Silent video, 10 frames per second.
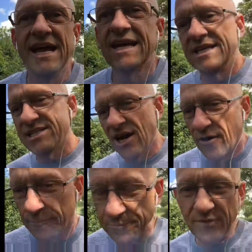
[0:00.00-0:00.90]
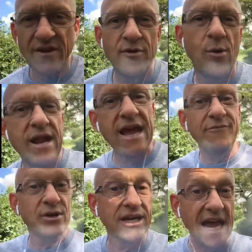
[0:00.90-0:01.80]
So, if you want to have
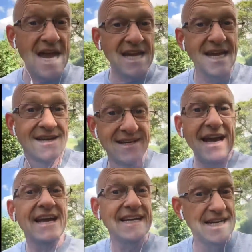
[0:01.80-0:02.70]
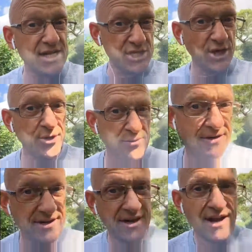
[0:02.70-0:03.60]
your cake and eat it too,
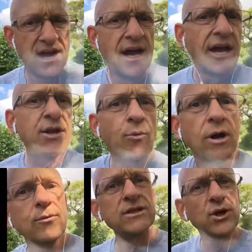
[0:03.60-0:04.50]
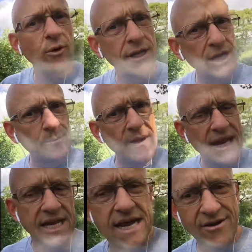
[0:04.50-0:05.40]
you want to enjoy a little
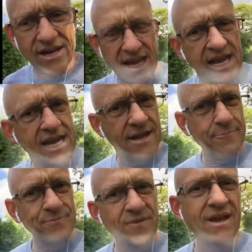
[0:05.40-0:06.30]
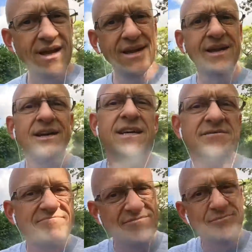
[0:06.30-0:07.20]
bacon now and again,
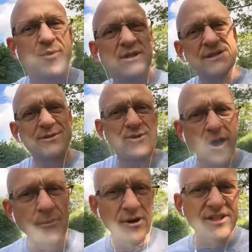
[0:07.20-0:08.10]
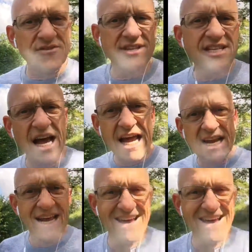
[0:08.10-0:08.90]
put some strawberries on the side.